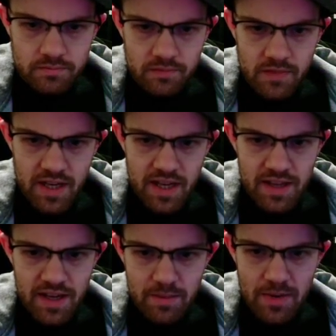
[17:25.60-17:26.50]
Okay, and they
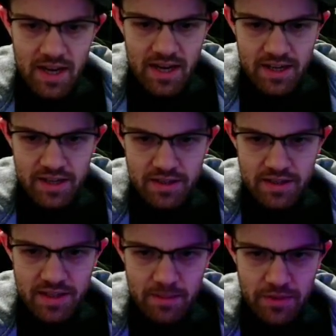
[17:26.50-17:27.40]
end up hiding
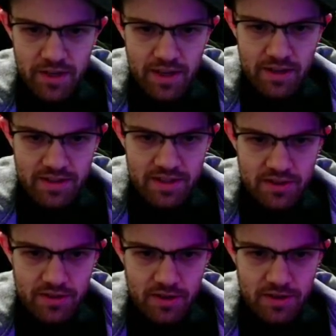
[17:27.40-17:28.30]
something else in Dark